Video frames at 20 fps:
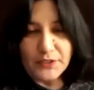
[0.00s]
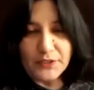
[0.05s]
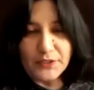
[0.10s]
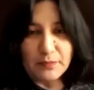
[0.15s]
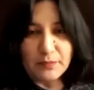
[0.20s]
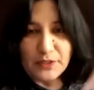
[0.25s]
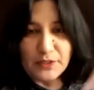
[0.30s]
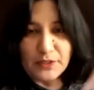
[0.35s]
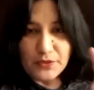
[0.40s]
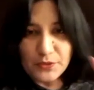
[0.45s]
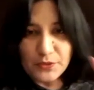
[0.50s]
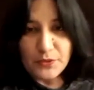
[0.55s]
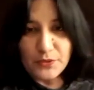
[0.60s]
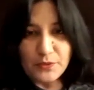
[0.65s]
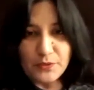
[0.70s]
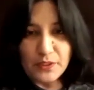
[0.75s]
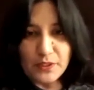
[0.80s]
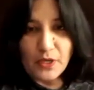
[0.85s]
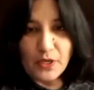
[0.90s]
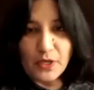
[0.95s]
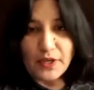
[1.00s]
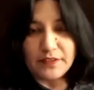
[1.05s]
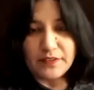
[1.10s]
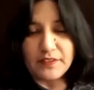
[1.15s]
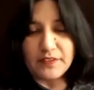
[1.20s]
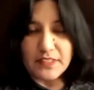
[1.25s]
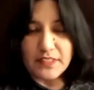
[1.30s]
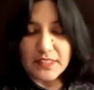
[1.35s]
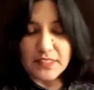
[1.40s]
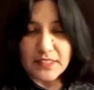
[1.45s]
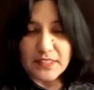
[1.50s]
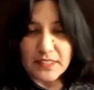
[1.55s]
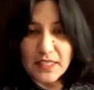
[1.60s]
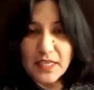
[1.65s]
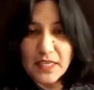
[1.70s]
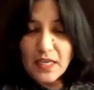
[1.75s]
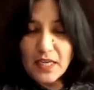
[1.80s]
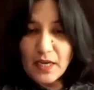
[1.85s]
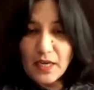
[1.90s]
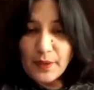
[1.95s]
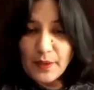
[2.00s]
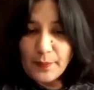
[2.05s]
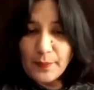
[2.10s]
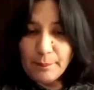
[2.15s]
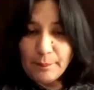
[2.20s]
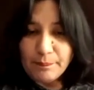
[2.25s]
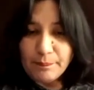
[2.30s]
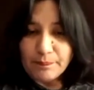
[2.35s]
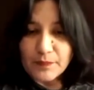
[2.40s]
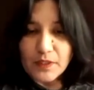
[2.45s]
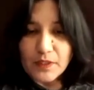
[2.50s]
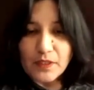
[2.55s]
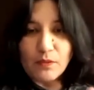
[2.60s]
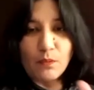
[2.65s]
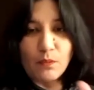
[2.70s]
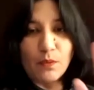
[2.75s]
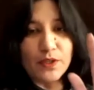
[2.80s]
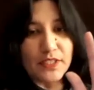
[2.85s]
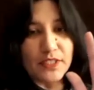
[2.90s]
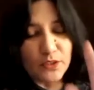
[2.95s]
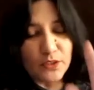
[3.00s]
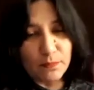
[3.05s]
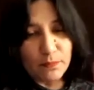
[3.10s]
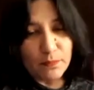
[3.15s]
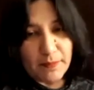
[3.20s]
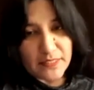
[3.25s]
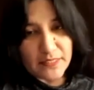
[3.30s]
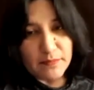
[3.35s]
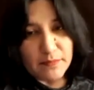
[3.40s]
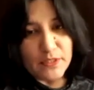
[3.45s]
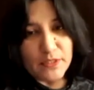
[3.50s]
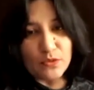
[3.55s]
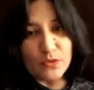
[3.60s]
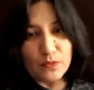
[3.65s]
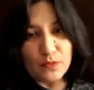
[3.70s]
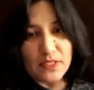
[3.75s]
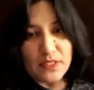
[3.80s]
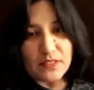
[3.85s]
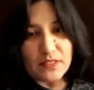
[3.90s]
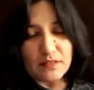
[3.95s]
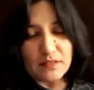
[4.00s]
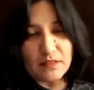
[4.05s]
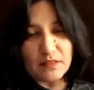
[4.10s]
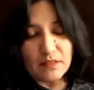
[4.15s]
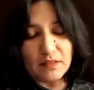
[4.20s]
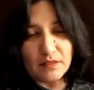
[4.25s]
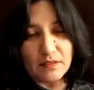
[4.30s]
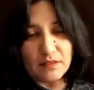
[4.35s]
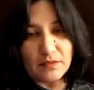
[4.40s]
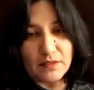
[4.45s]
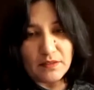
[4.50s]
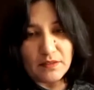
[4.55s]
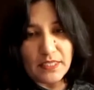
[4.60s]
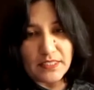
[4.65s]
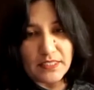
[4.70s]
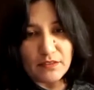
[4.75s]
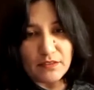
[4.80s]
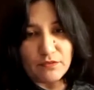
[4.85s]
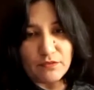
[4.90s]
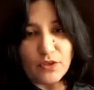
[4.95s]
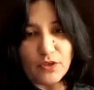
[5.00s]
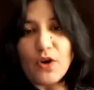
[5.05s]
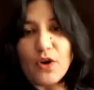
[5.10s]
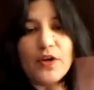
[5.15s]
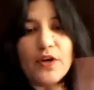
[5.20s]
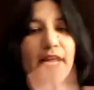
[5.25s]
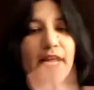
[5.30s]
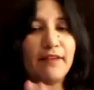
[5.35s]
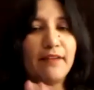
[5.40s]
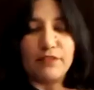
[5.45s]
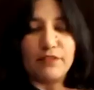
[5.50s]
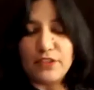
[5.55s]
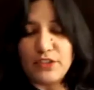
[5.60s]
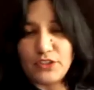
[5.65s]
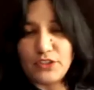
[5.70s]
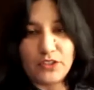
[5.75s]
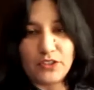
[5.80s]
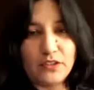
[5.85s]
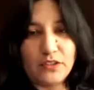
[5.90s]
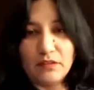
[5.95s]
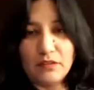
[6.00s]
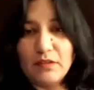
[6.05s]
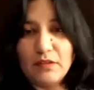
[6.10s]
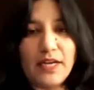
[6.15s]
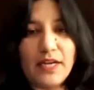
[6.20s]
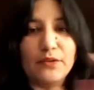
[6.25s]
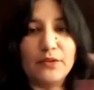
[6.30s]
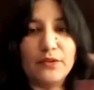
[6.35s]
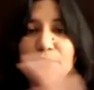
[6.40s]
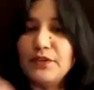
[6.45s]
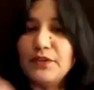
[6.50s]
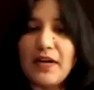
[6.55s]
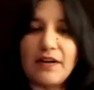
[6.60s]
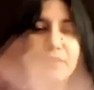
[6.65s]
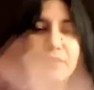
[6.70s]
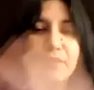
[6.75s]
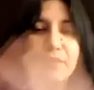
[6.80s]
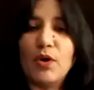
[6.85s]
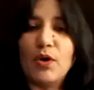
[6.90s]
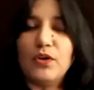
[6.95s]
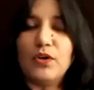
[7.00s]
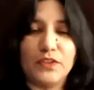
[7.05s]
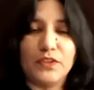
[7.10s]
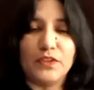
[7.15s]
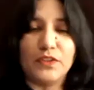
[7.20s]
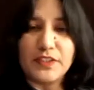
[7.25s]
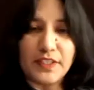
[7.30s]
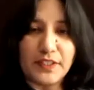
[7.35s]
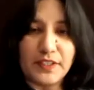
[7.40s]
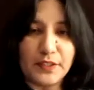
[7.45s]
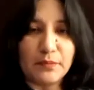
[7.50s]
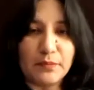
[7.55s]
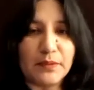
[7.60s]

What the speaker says: because you do a lot of these, what are your basement suites renting for on average? I know you have them all over Ontario, but